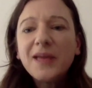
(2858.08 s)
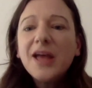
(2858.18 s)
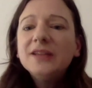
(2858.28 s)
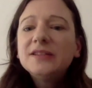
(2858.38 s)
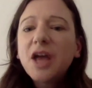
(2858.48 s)

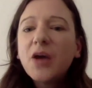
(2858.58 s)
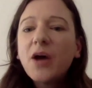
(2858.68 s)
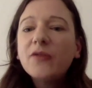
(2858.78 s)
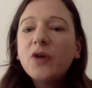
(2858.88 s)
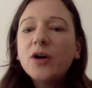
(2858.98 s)
So
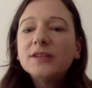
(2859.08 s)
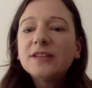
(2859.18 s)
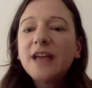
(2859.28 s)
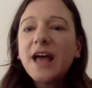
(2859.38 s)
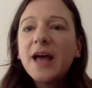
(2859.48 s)
I've got,
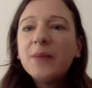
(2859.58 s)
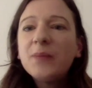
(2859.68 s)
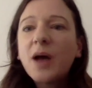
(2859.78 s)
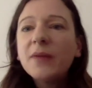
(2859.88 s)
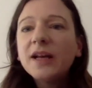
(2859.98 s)

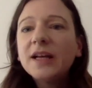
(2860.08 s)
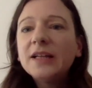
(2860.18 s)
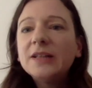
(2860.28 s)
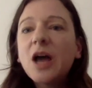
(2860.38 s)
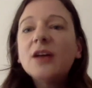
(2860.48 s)
I'm going
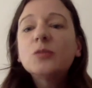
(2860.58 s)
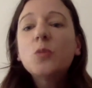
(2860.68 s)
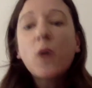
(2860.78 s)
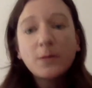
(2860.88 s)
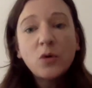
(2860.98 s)
to ask
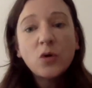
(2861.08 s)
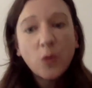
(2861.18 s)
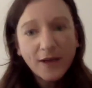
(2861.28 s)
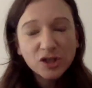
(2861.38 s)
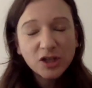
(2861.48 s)
one more
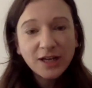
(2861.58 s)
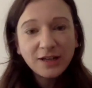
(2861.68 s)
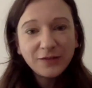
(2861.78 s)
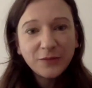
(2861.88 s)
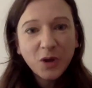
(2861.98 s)

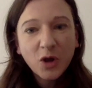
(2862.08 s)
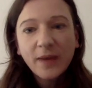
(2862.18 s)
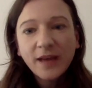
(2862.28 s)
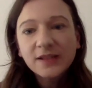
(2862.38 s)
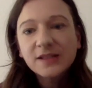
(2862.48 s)
question from the
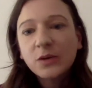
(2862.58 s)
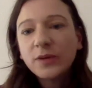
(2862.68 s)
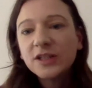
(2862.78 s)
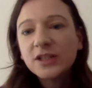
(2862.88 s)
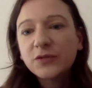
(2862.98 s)
comments,
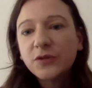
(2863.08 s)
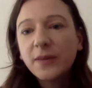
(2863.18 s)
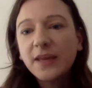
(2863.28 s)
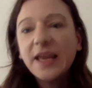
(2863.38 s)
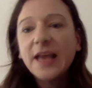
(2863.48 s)
which is
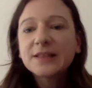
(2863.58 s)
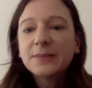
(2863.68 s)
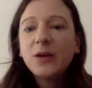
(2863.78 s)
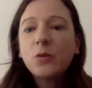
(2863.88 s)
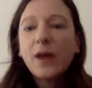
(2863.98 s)
from
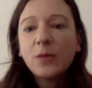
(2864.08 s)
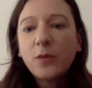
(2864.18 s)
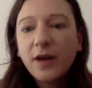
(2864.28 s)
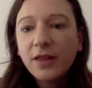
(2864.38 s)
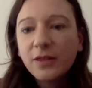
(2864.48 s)
Yasmin
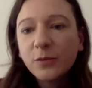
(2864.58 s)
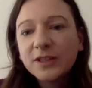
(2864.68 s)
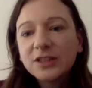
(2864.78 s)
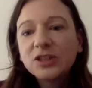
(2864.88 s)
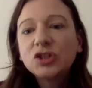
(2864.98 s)
Wentworth,
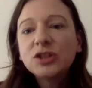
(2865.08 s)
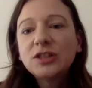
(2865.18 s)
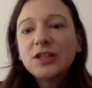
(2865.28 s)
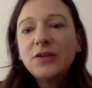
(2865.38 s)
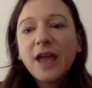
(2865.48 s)
which is, should
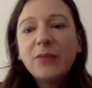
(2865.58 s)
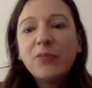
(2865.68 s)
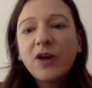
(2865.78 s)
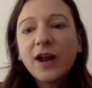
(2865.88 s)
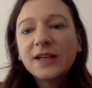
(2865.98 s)
UK
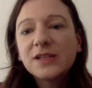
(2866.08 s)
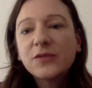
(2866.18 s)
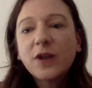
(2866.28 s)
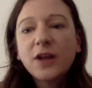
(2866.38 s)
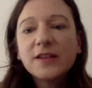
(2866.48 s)
brands
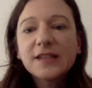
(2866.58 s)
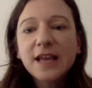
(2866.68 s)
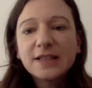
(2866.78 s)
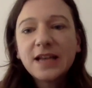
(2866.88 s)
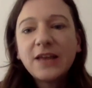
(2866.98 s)
follow the
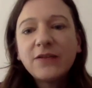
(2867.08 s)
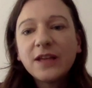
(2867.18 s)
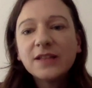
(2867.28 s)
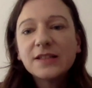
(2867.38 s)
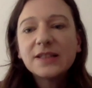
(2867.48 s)

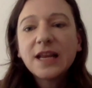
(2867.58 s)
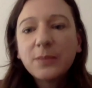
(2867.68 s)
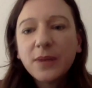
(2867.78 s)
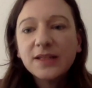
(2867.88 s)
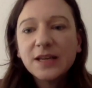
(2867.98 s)
Scandinavian
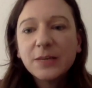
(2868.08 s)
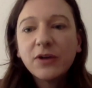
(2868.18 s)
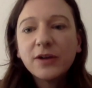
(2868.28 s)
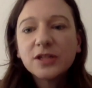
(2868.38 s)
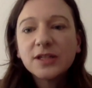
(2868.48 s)
sustainability
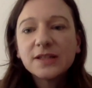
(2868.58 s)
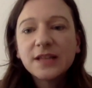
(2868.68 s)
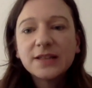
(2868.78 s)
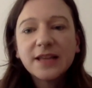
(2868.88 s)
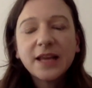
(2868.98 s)
approaches
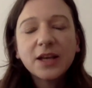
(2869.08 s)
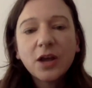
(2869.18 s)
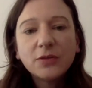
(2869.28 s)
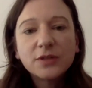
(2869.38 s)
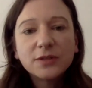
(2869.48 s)
and take
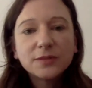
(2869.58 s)
note?